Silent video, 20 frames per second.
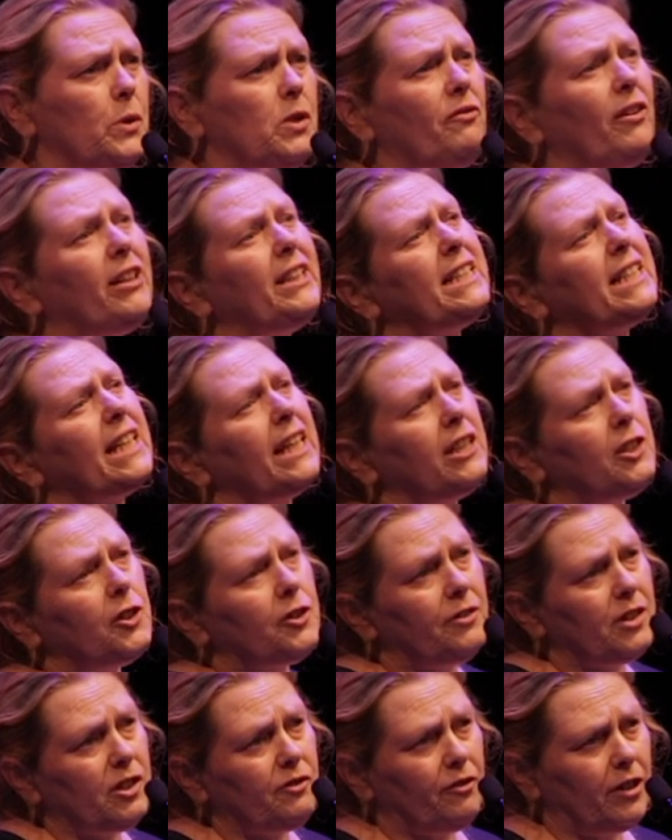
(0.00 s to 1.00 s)
was very
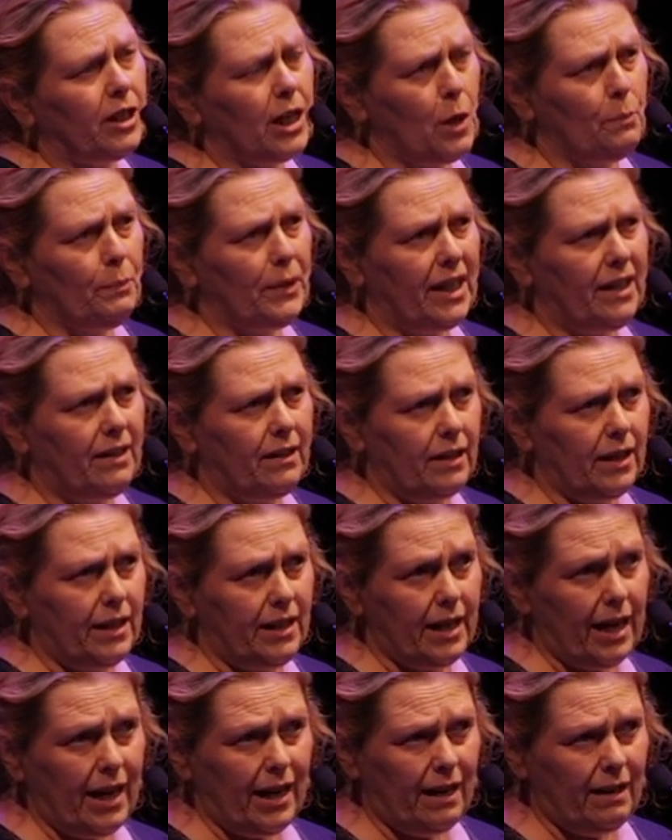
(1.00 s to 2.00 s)
dangerous for a company
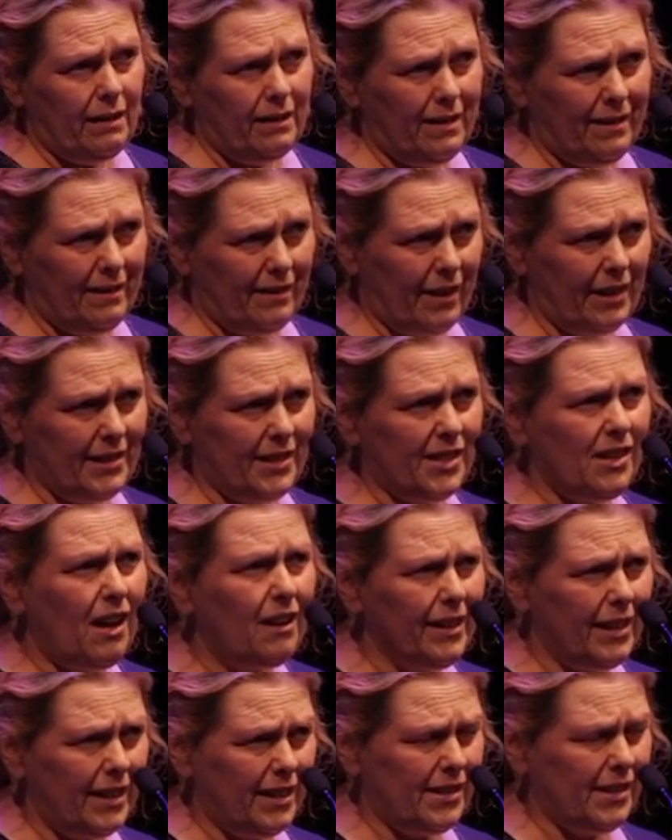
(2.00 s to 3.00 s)
in their
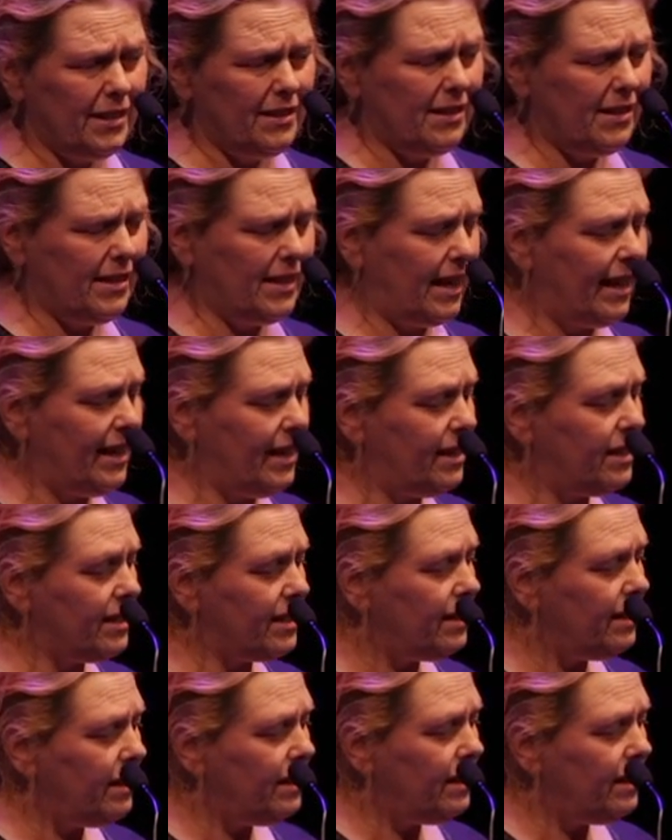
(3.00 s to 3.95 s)
size and state